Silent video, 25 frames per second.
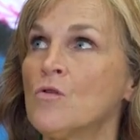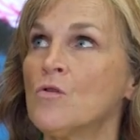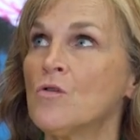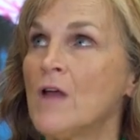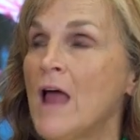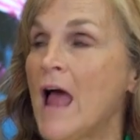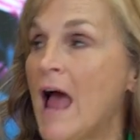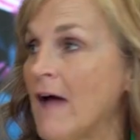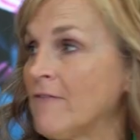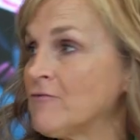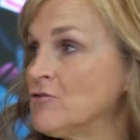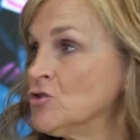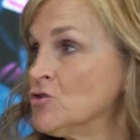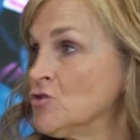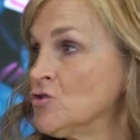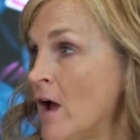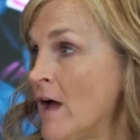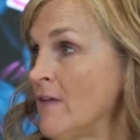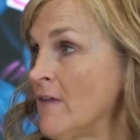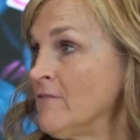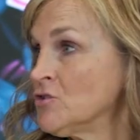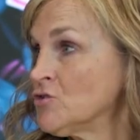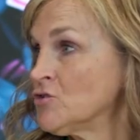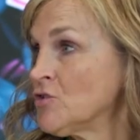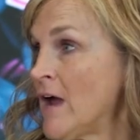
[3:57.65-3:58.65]
have to
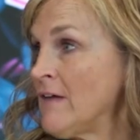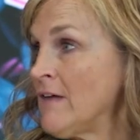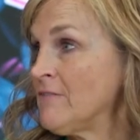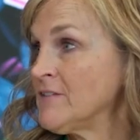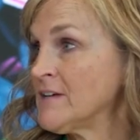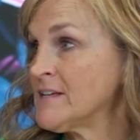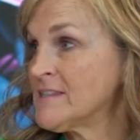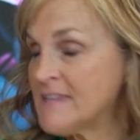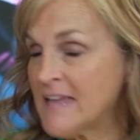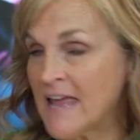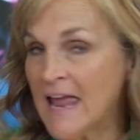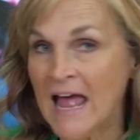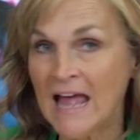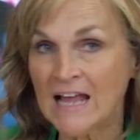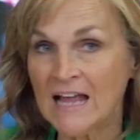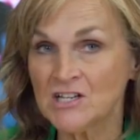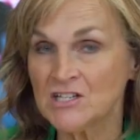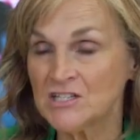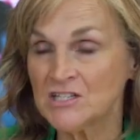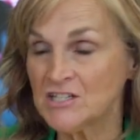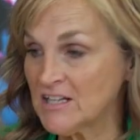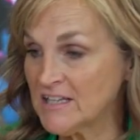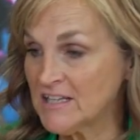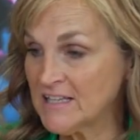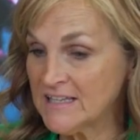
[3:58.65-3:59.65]
drive in traffic, they
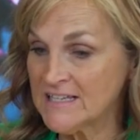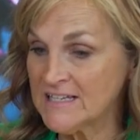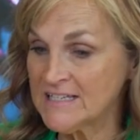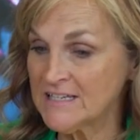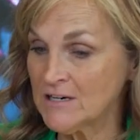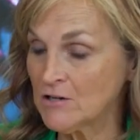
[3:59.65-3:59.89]
actually, this